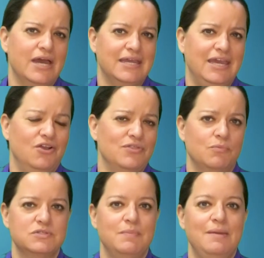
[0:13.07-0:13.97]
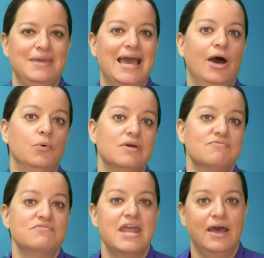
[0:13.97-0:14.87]
got care that was maybe out
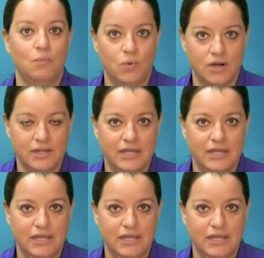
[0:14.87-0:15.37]
of network,